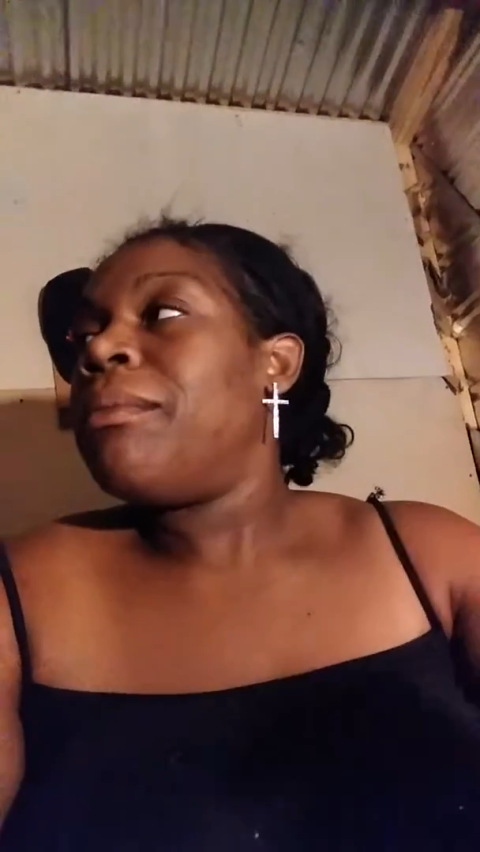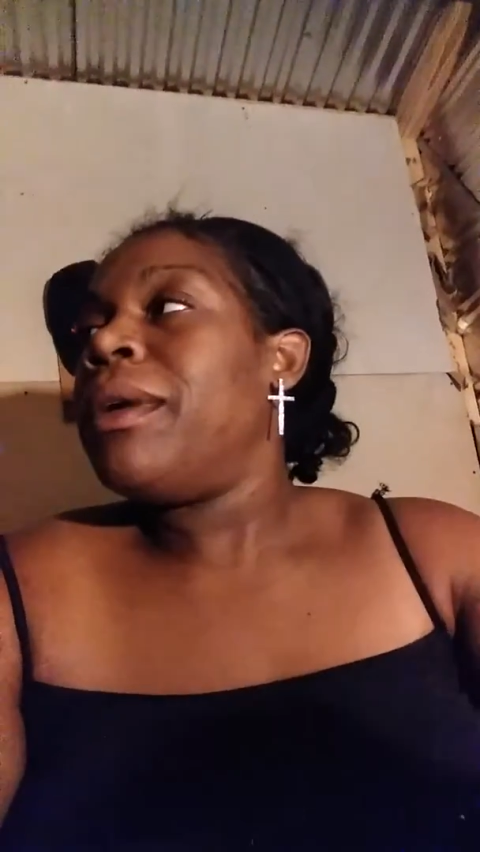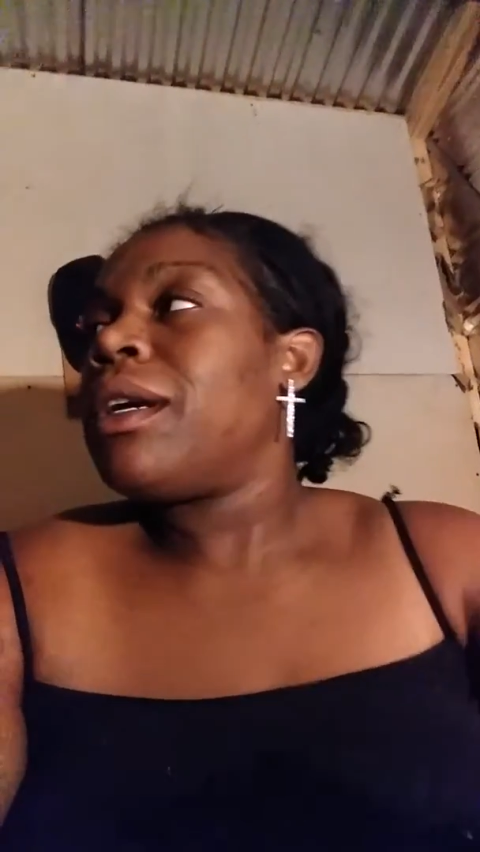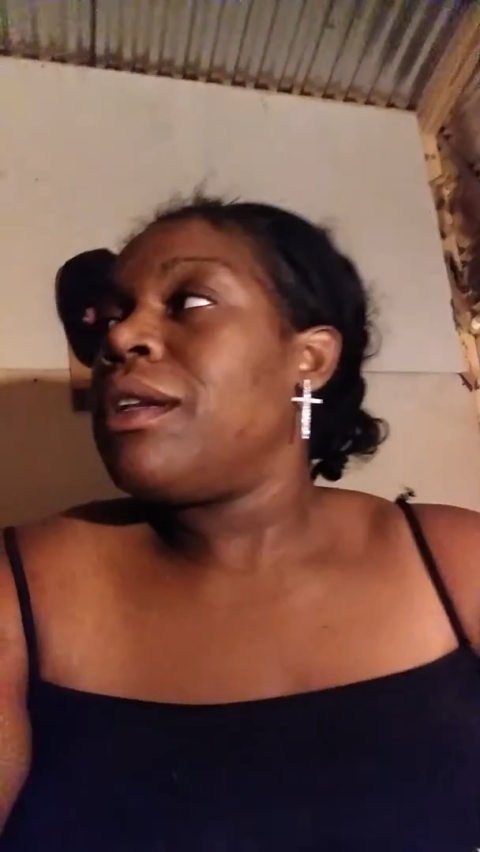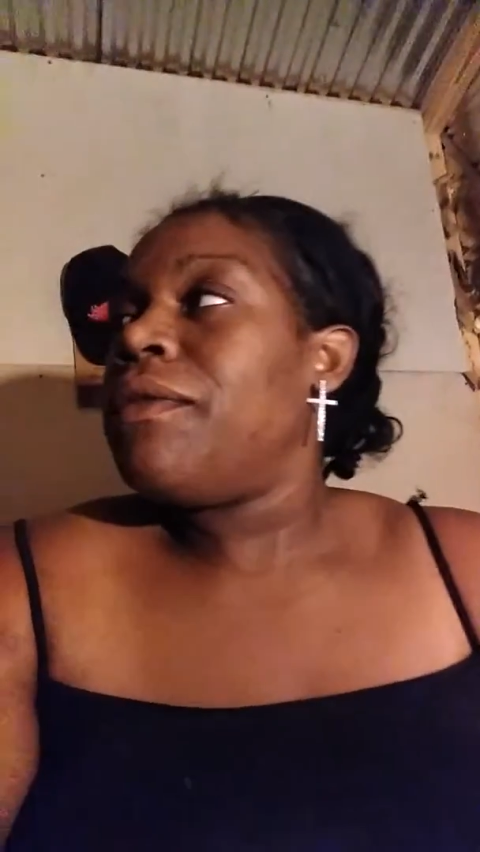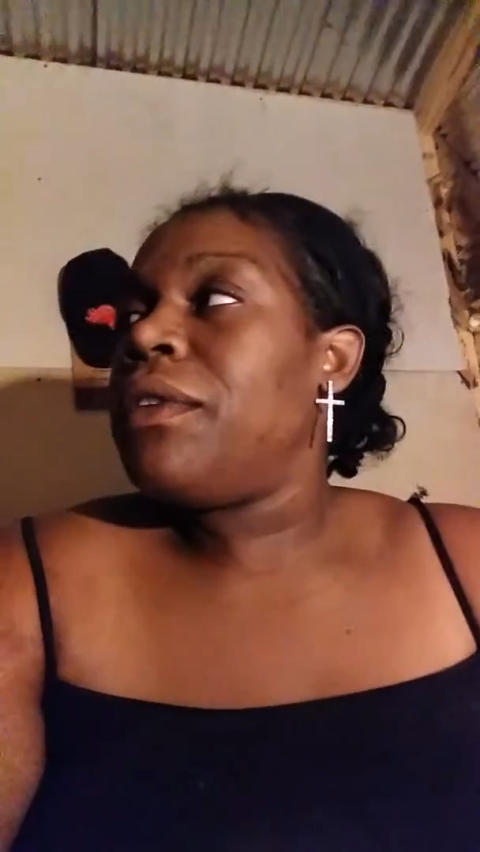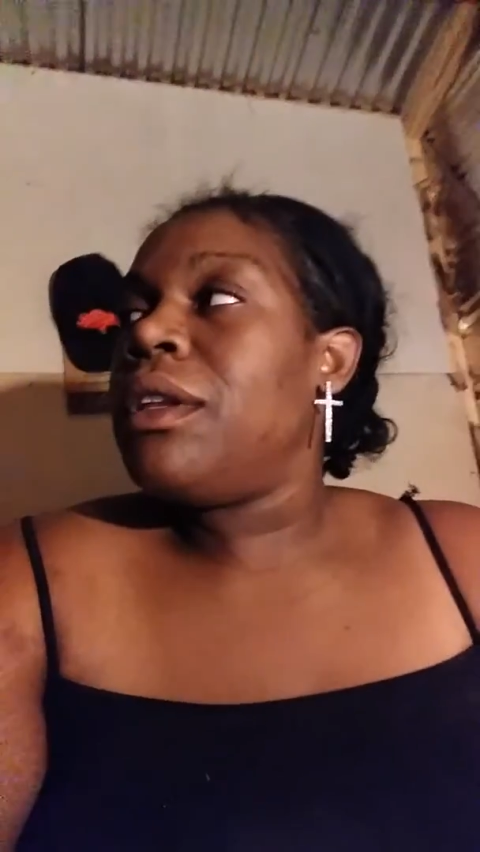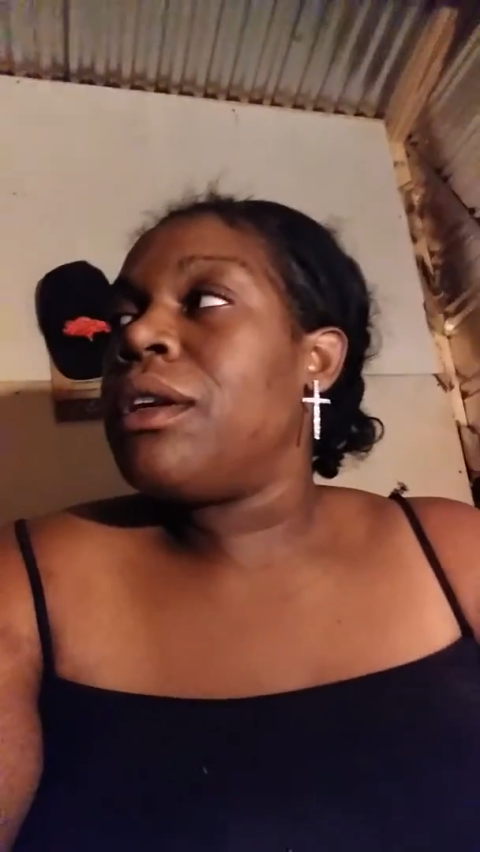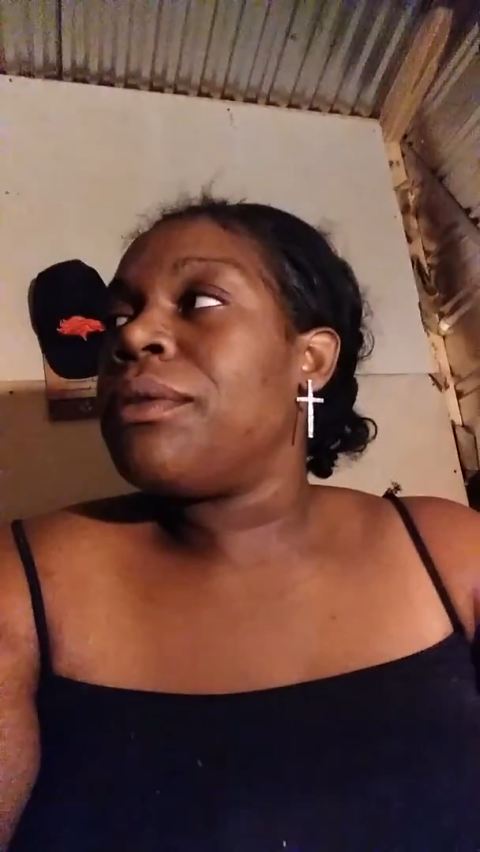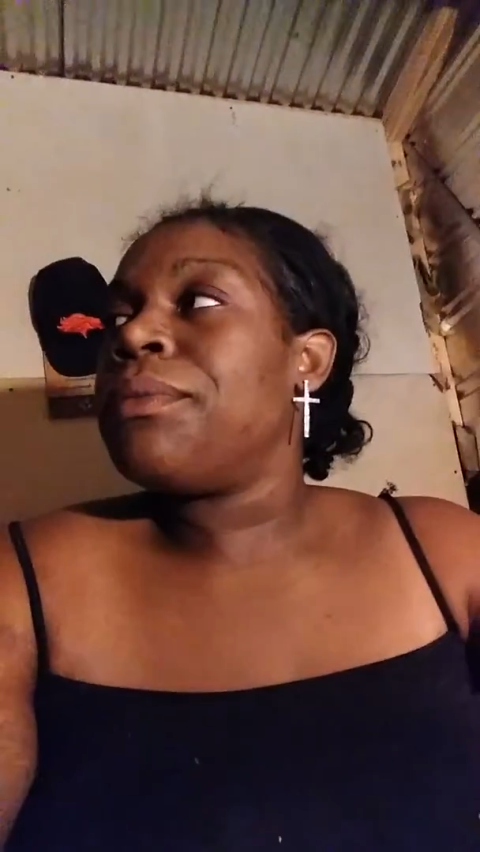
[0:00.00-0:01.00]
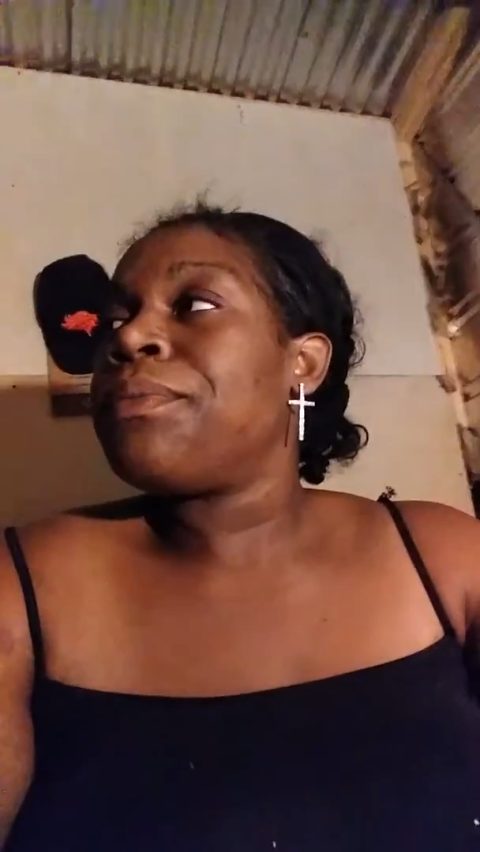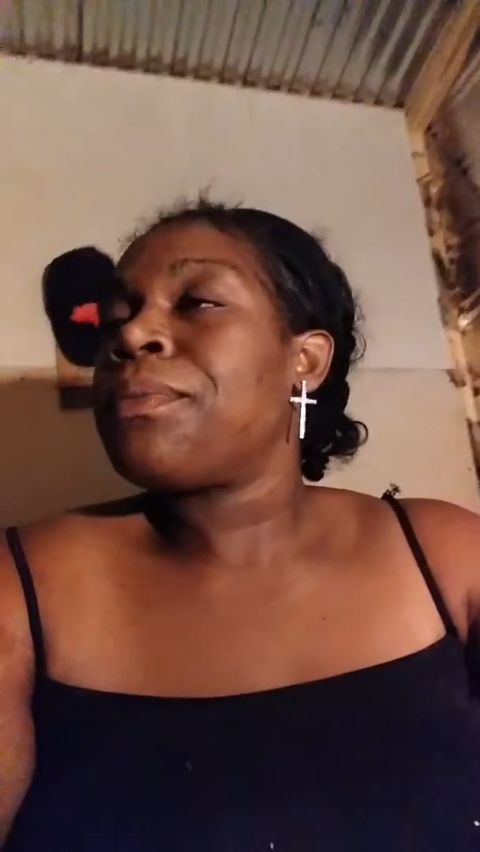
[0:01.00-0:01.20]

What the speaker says: making a video.